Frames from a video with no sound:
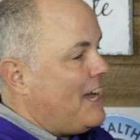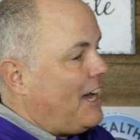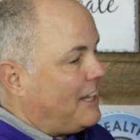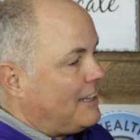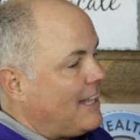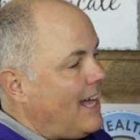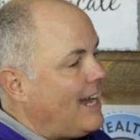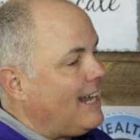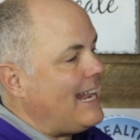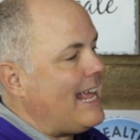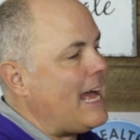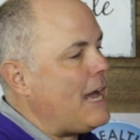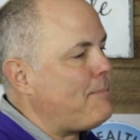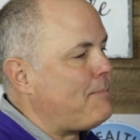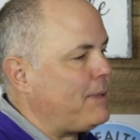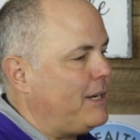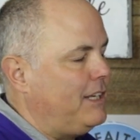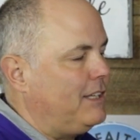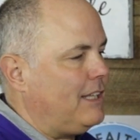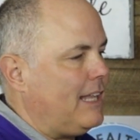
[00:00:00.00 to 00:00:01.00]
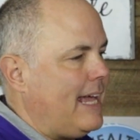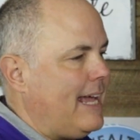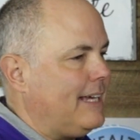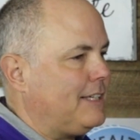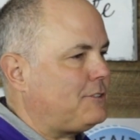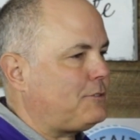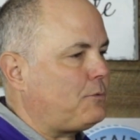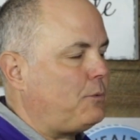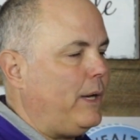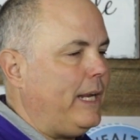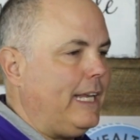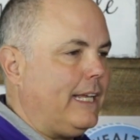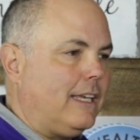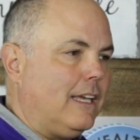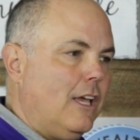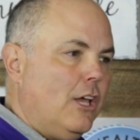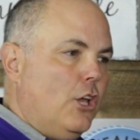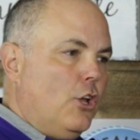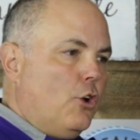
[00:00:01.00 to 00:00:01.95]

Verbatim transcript: A lot happening last week.